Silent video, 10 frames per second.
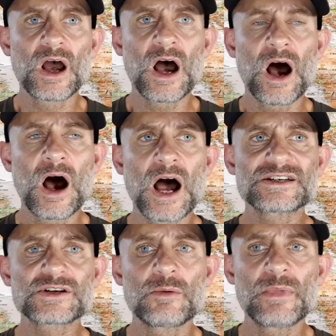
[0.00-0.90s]
And
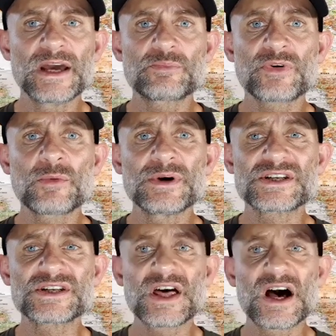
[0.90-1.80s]
so I made a
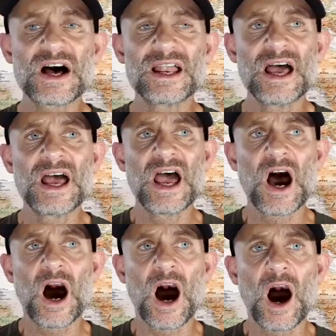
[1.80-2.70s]
promise that
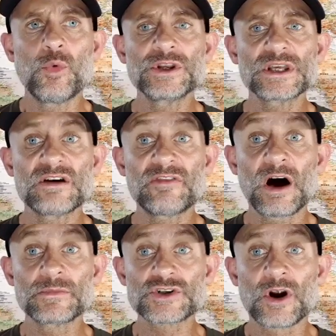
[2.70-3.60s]
I wouldn't give up
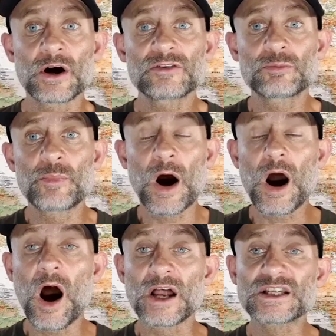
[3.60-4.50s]
the drugs, but
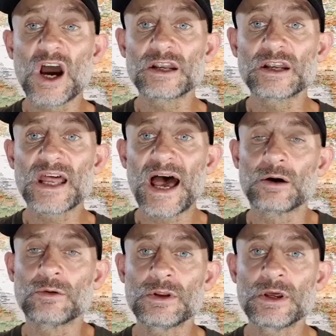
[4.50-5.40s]
I'd cut
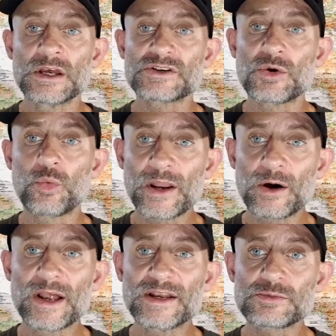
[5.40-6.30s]
down to when I
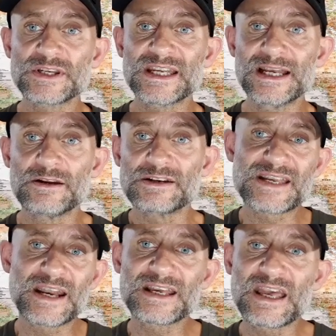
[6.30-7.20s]
went to my dealer,
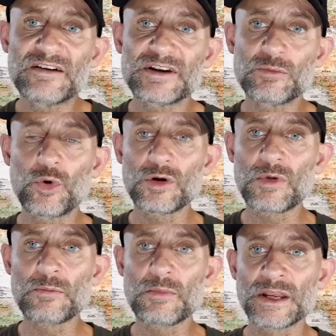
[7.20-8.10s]
instead of giving him all of
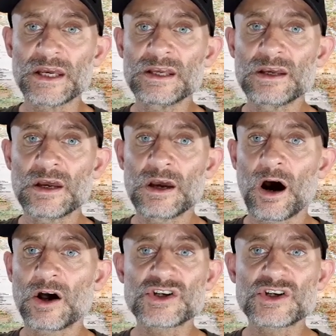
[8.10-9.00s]
my money,
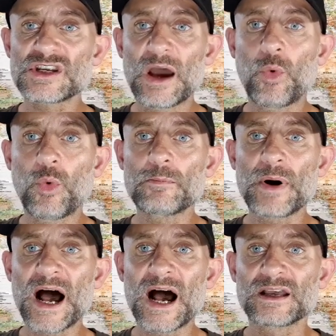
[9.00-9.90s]
I'd just get one
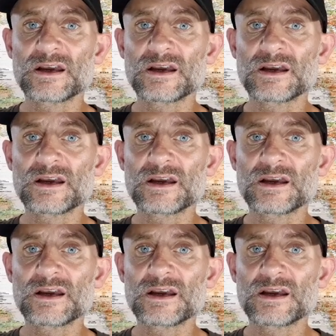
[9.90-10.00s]
bag.